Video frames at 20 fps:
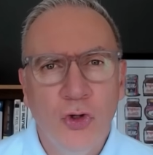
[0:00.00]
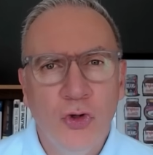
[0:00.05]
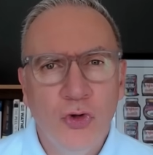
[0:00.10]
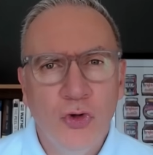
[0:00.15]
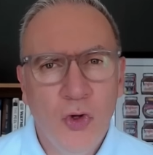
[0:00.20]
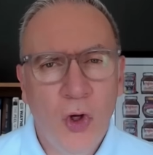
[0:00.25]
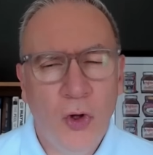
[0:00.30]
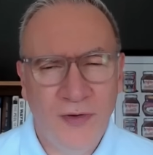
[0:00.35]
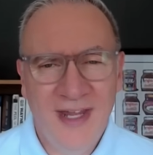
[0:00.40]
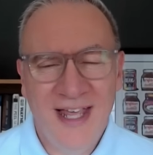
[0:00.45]

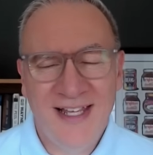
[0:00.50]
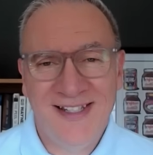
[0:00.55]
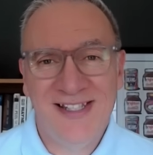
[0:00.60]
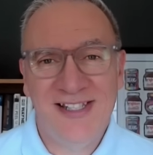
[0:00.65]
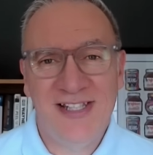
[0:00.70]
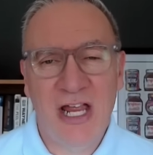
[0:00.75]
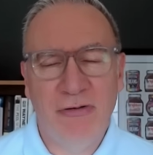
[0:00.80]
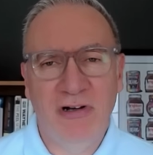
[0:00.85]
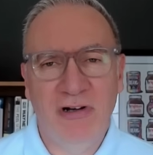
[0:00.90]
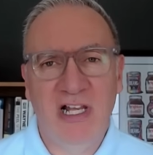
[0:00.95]
Not
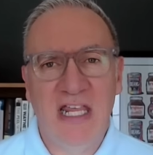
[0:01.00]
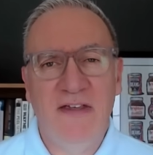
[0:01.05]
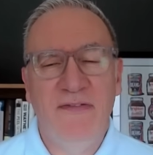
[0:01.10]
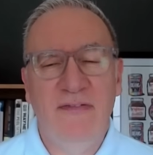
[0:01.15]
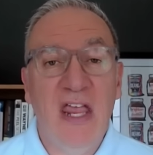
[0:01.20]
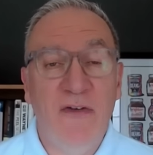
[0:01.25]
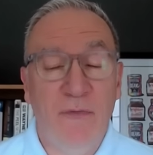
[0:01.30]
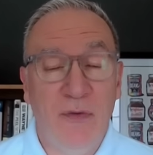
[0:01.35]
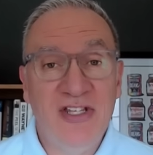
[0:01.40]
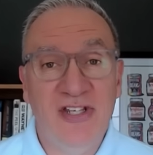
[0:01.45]
necessarily.
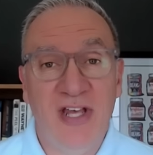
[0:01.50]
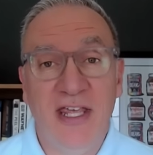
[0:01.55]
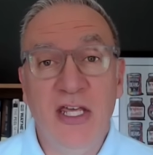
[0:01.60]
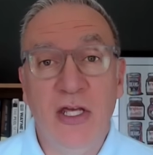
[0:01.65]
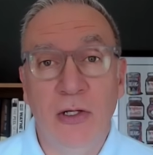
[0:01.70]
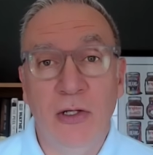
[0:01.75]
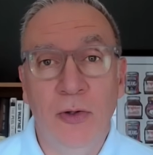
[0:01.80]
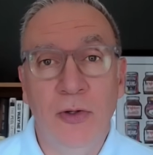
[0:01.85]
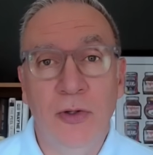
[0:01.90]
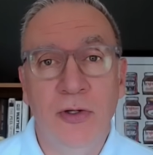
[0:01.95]
If we
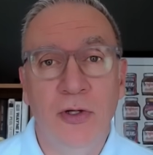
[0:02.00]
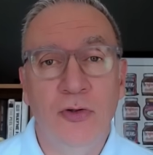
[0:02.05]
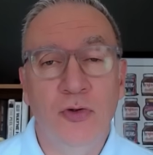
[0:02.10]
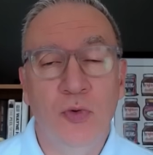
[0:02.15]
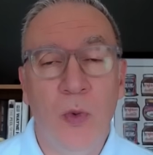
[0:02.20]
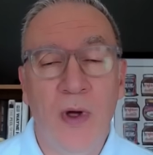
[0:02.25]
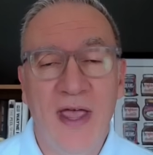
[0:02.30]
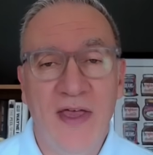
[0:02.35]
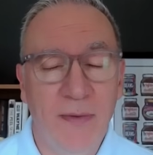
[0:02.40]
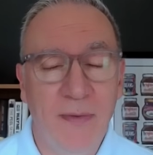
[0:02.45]
take a look at
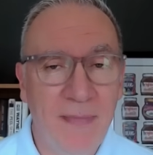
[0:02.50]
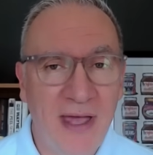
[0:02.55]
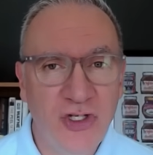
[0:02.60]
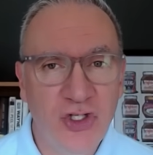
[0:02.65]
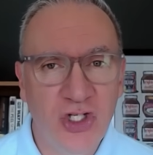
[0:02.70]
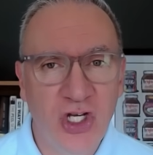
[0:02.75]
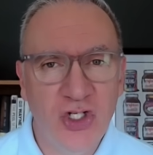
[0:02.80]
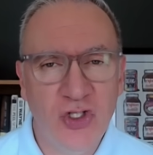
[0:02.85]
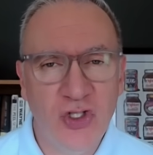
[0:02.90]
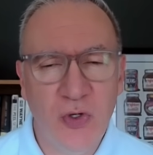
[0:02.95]
where the
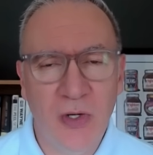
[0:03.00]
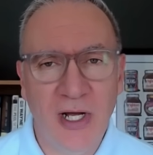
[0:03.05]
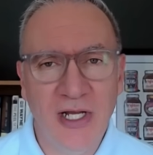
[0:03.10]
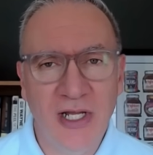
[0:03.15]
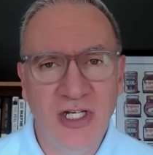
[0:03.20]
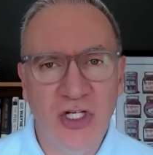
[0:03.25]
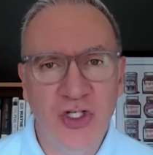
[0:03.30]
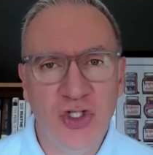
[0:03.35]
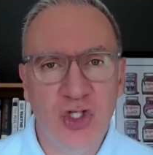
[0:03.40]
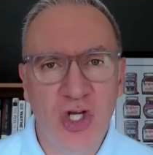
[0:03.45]
Manchester
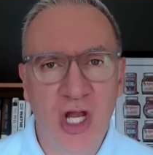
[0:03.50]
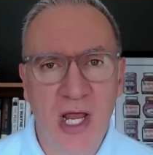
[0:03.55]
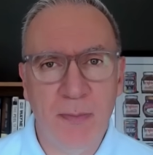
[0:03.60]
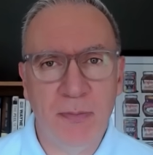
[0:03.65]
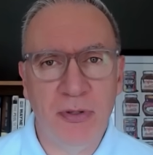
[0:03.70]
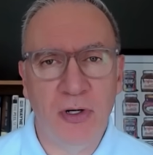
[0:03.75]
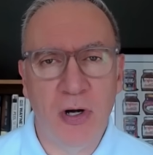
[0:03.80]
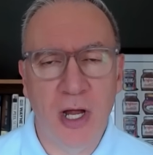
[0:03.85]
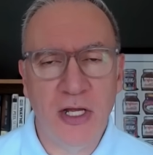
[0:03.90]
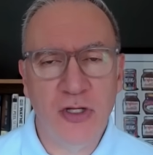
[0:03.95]
United share
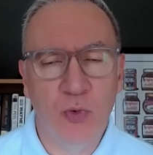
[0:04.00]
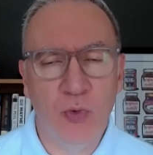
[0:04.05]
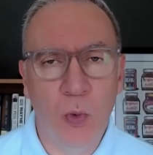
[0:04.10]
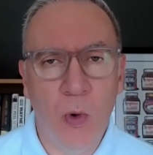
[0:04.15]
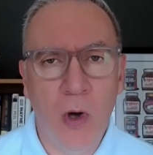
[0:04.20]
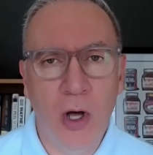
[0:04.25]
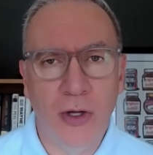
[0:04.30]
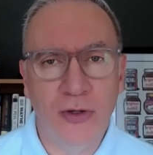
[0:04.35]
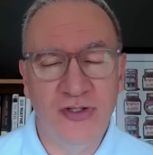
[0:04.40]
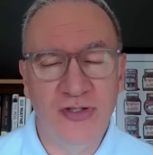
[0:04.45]
price
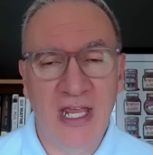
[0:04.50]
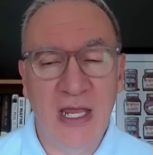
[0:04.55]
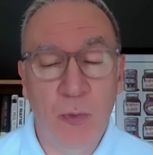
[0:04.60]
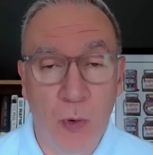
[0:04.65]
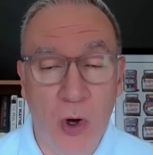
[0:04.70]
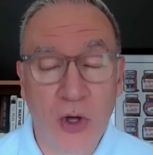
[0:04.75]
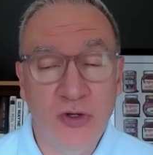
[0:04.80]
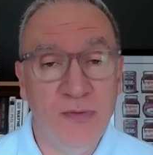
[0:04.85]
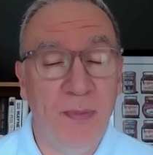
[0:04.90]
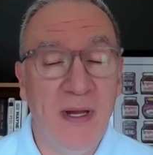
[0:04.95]
was, it
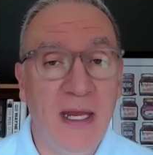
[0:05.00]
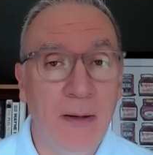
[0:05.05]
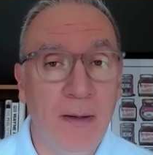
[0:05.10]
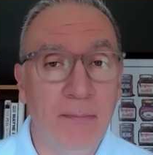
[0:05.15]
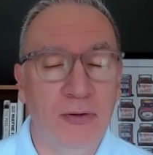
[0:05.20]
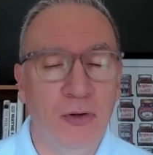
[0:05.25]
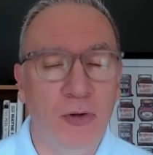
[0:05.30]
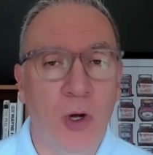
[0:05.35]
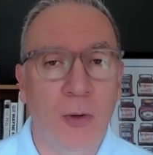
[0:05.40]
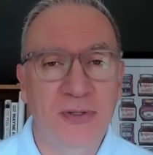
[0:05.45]
was being
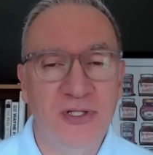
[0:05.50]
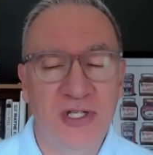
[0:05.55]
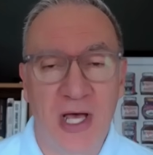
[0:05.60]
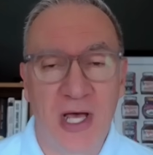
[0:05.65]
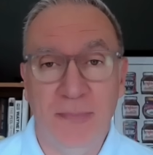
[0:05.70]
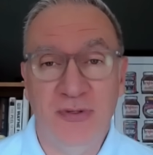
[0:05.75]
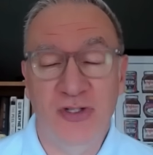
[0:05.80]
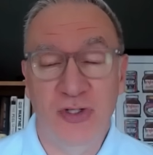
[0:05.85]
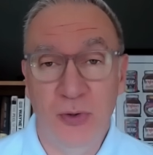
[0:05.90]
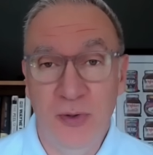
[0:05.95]
propped
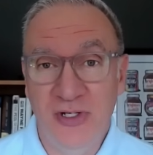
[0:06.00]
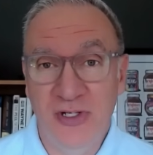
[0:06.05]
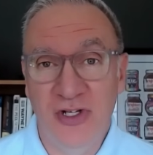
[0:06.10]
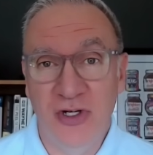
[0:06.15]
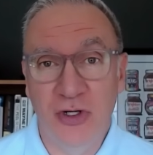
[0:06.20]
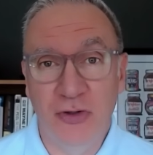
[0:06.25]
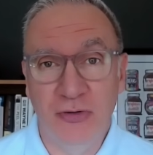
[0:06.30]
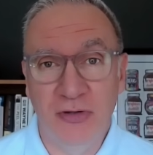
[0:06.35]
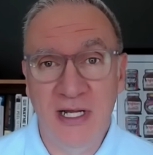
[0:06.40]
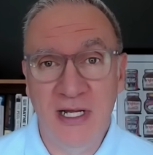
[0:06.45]
up to a
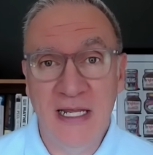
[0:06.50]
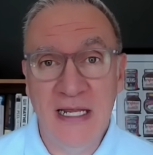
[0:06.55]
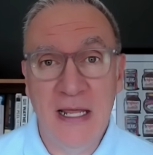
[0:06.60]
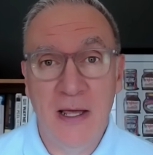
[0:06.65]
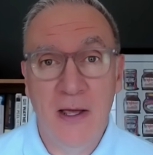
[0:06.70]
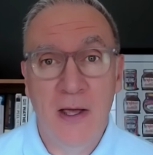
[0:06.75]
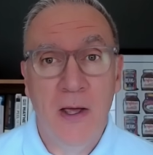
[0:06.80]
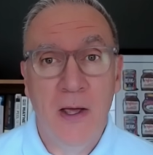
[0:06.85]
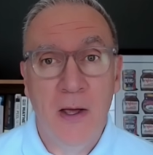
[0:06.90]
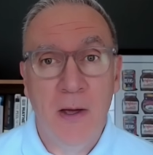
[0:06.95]
degree
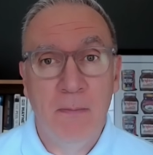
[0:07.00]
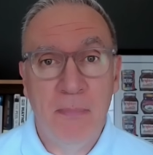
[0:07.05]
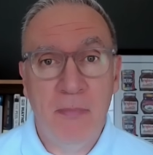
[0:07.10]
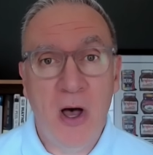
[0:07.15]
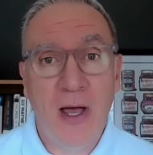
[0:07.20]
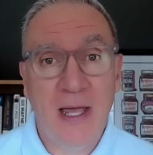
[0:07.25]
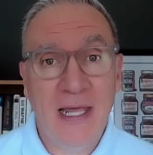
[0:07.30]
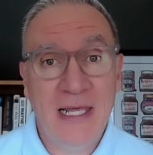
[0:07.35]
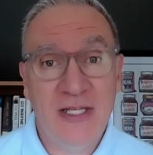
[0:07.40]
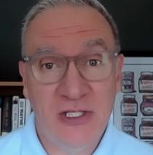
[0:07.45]

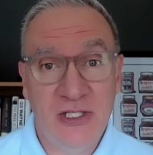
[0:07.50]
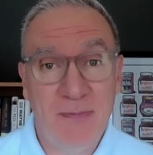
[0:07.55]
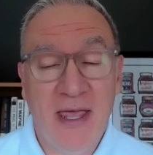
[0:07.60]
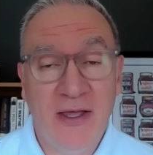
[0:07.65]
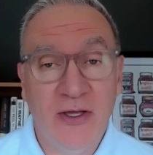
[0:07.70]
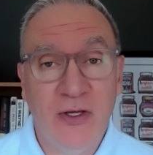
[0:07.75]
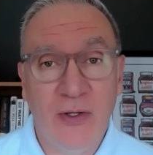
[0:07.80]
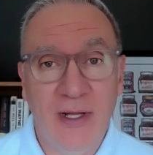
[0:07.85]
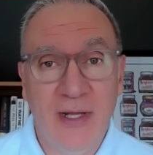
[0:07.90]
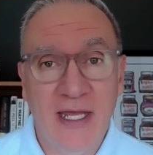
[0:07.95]
by
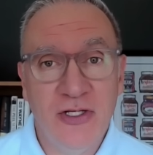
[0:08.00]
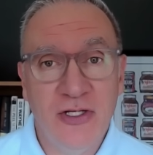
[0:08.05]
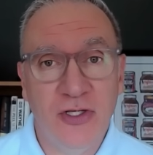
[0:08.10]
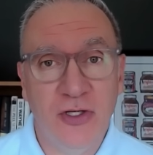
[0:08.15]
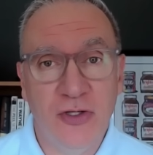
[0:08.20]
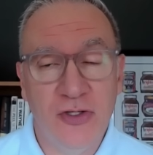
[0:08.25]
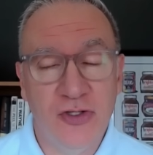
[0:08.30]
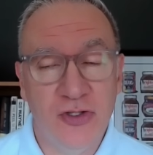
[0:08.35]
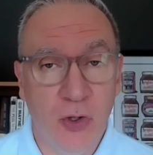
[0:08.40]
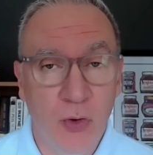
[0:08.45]

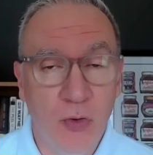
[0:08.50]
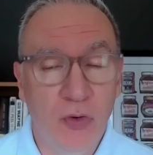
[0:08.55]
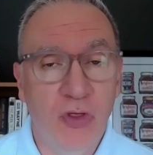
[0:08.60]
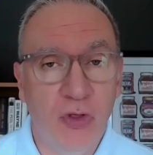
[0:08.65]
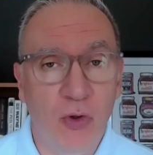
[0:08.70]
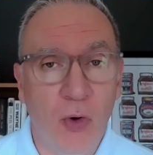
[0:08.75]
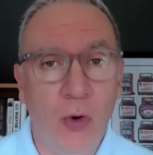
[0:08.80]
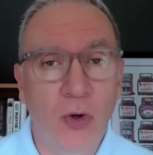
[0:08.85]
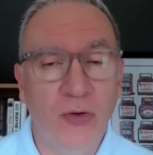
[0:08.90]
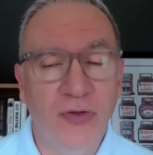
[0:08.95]
speculators who
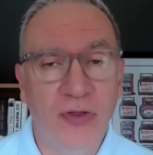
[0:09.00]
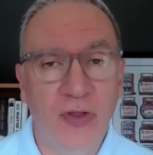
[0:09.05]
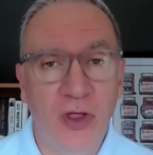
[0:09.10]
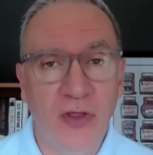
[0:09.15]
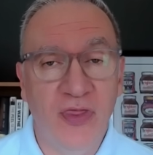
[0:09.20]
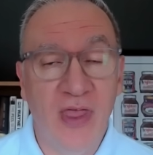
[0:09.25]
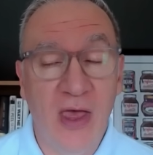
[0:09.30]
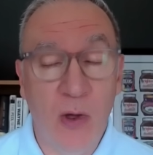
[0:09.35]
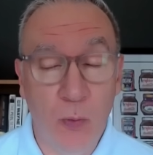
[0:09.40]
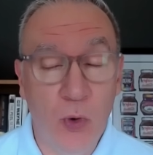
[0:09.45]
thought
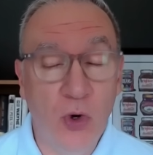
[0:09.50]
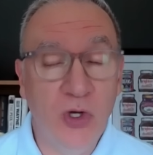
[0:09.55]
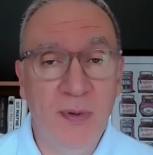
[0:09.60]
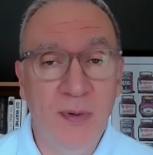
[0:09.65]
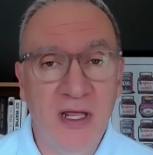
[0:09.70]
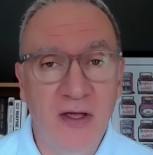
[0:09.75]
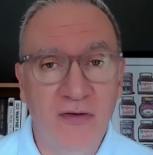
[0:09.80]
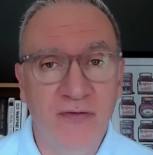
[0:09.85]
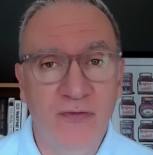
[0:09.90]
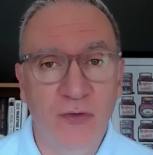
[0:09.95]
that there would
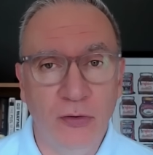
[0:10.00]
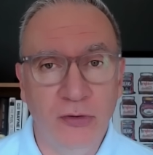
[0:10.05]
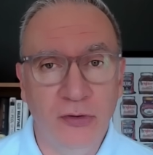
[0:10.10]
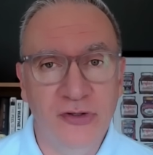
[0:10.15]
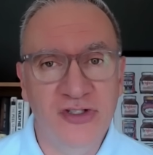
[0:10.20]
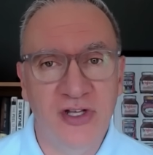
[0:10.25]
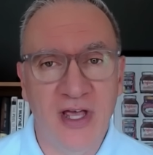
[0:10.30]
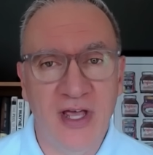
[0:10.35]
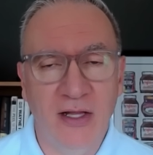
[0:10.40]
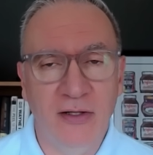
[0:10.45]
be a full
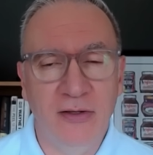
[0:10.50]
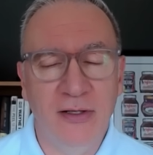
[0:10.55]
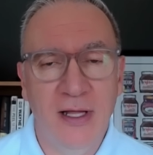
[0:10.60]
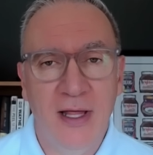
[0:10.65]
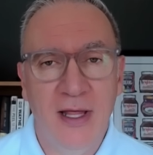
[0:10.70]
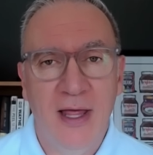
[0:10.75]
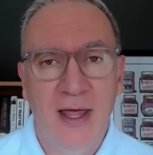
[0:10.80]
sale